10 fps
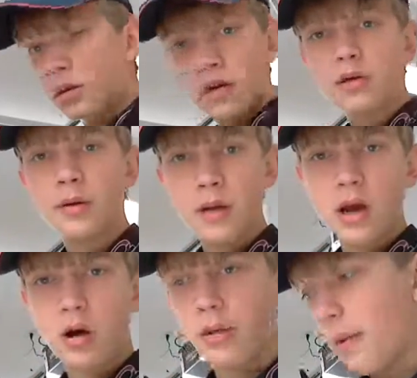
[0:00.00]
it's going to
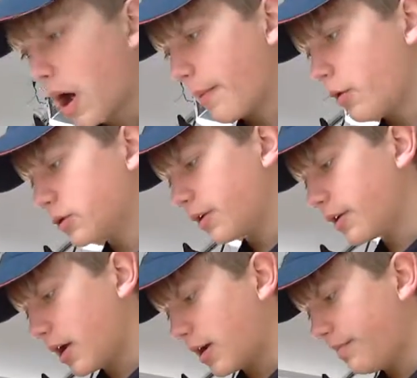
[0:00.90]
be on the bottom most of the
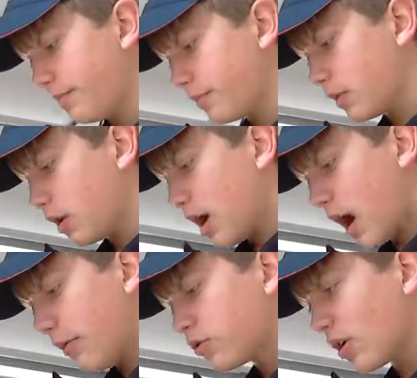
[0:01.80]
time.
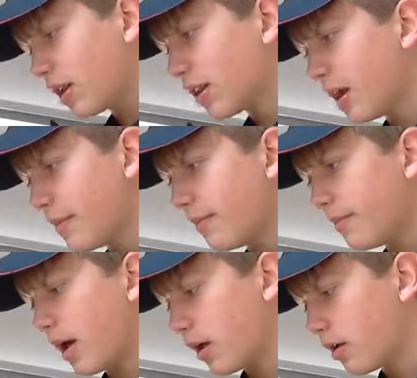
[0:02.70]
I would try to limit
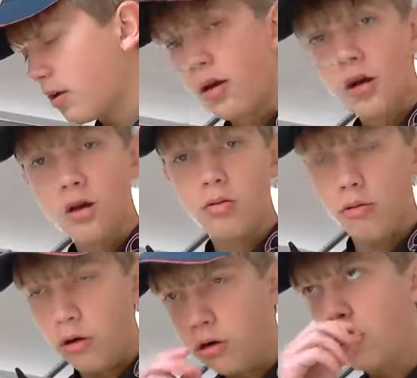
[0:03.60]
my
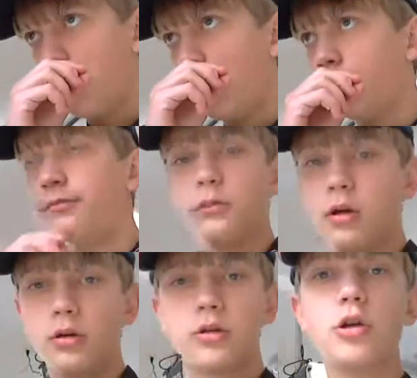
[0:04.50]

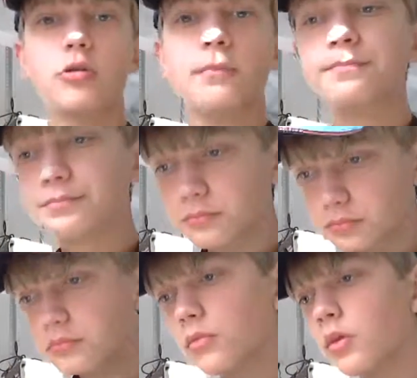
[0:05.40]
excuse me.
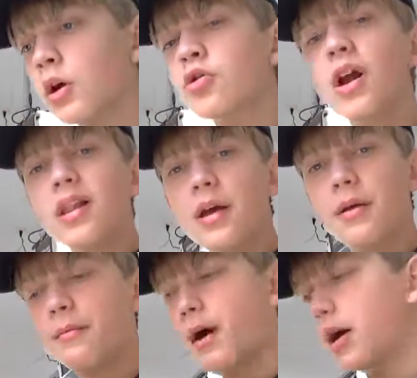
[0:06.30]
I try to
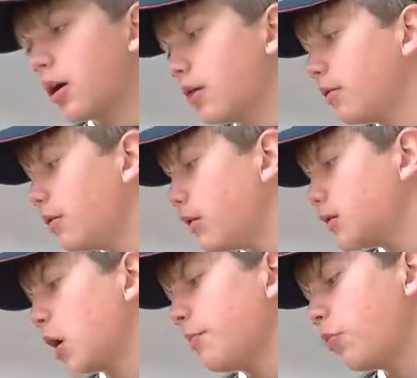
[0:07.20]
limit my
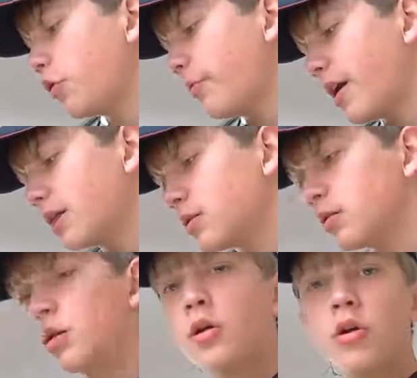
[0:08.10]
top water baits